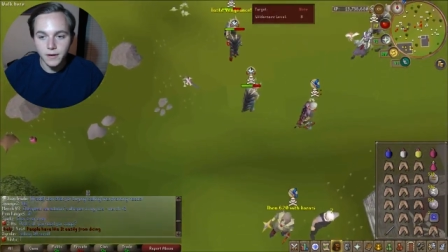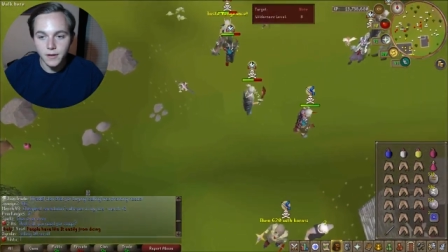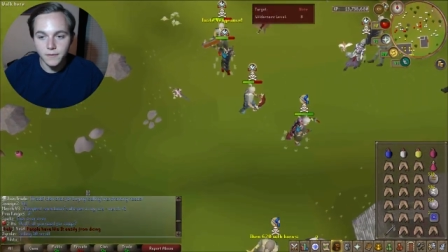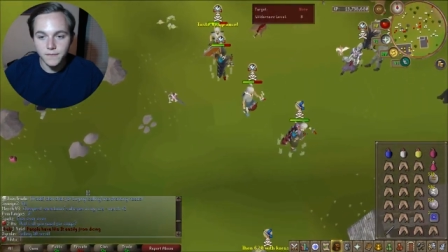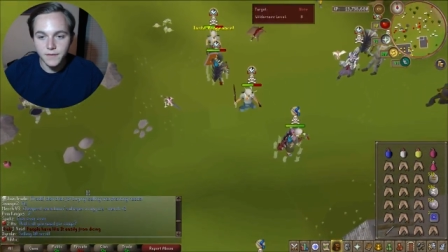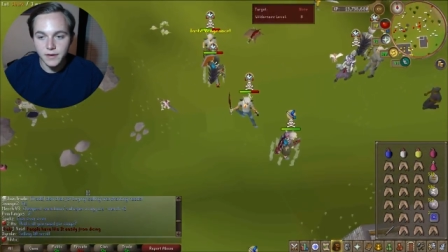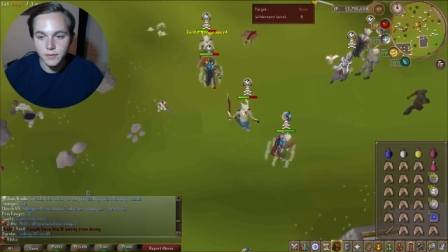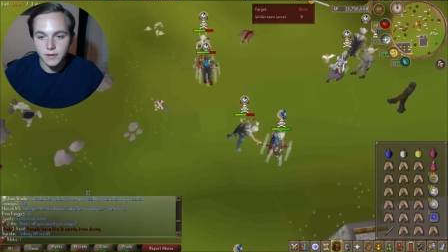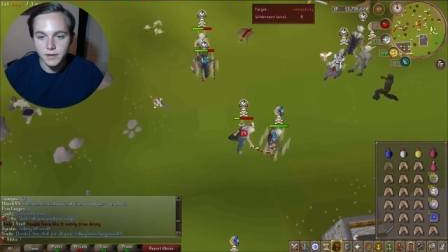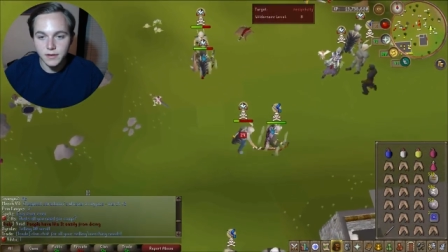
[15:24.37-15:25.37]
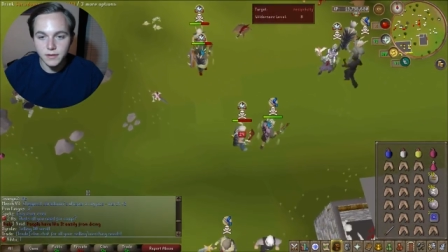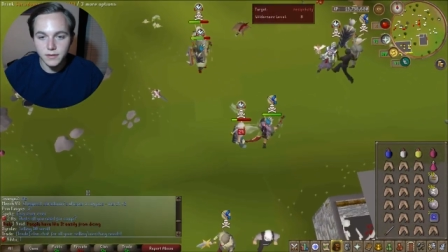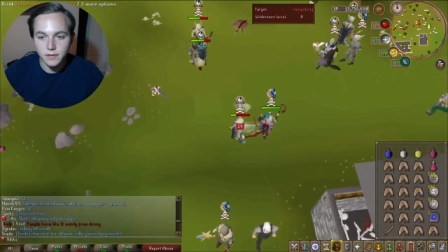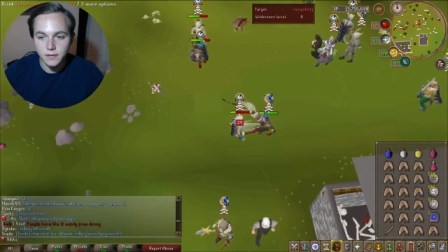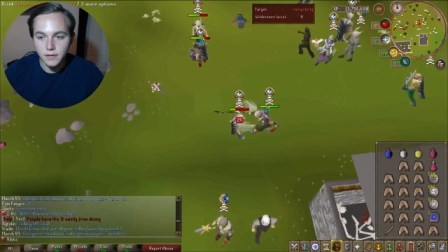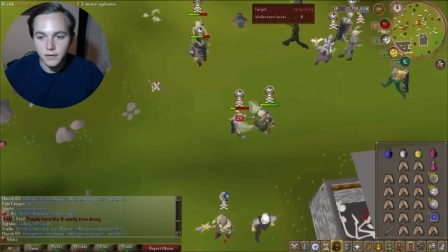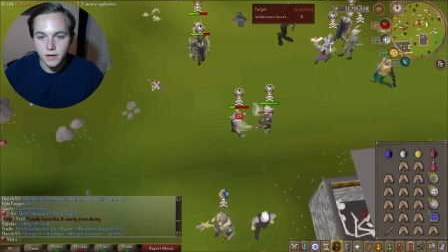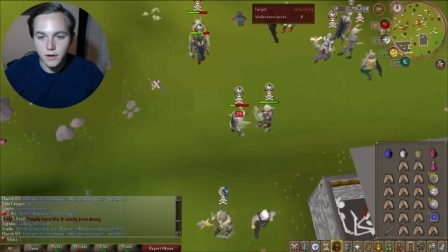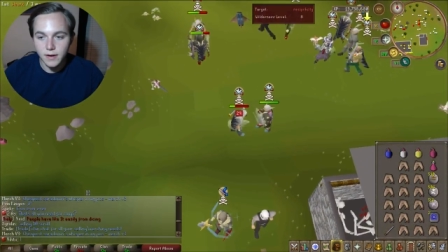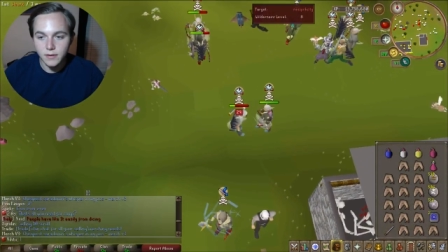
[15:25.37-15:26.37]
I'll fight you indeed.
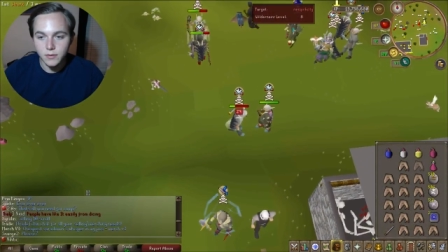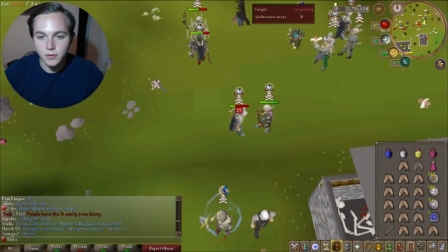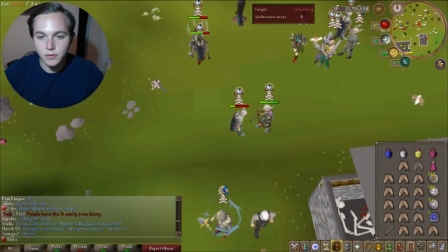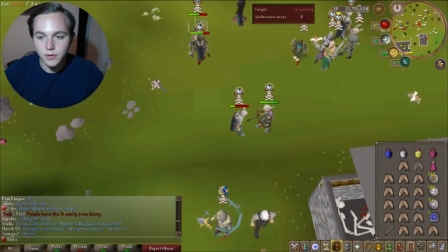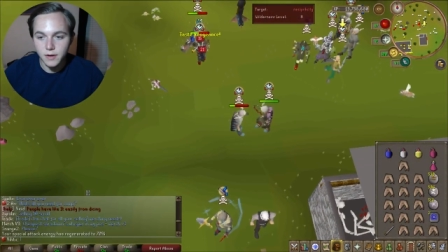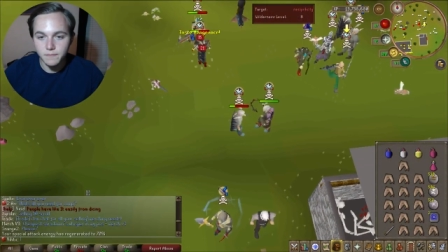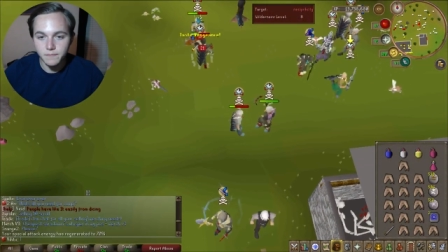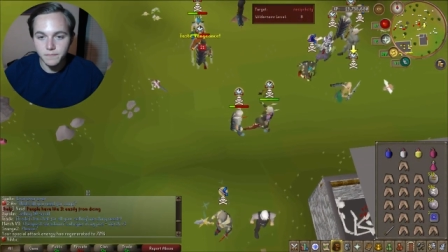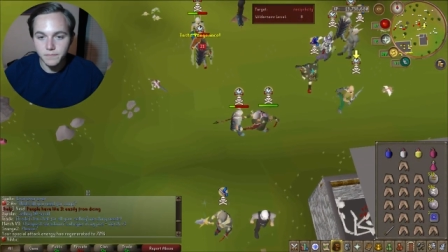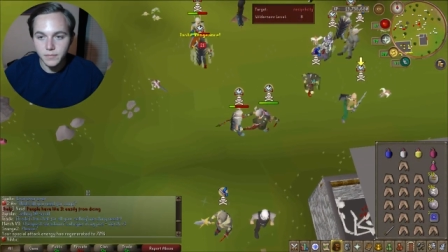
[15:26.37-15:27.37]
Alright, well, hold on.